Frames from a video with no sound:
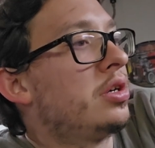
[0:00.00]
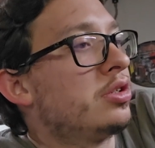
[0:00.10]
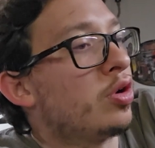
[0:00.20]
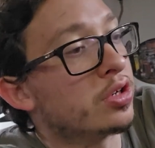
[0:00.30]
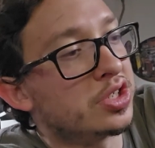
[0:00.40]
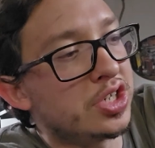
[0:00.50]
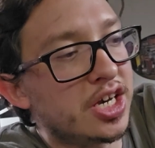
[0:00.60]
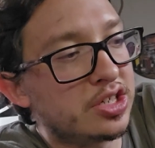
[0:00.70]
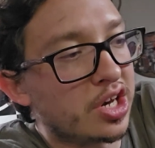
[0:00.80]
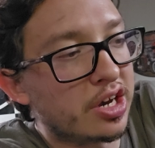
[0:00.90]
Hard to
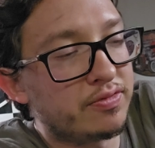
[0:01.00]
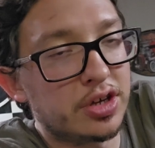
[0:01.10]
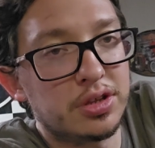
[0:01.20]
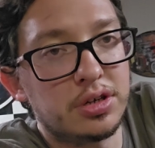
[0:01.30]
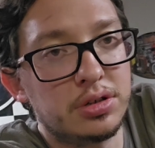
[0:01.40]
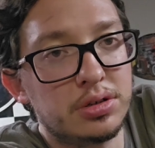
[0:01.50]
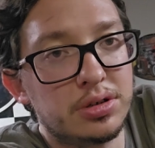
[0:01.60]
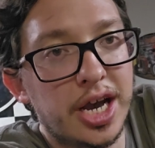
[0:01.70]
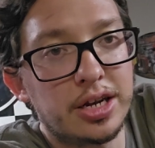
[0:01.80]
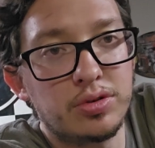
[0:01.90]
say because I have nothing to
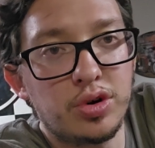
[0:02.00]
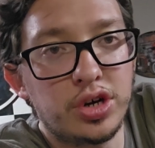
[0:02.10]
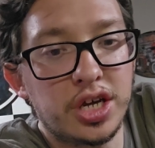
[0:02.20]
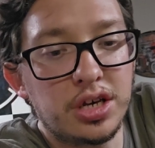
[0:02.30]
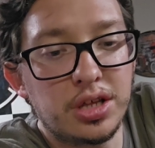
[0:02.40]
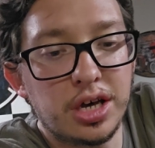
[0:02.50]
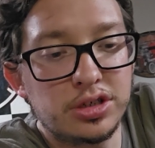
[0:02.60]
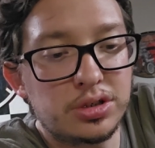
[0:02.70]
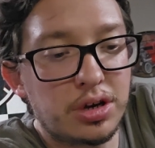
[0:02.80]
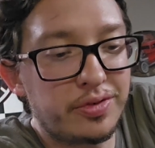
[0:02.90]
data log any of that
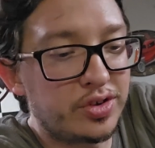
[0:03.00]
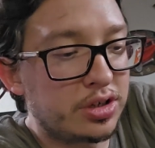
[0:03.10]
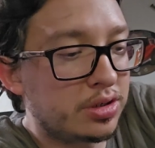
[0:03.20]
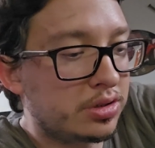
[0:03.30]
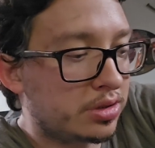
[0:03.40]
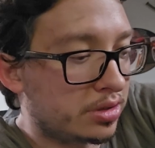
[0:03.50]
stuff in this.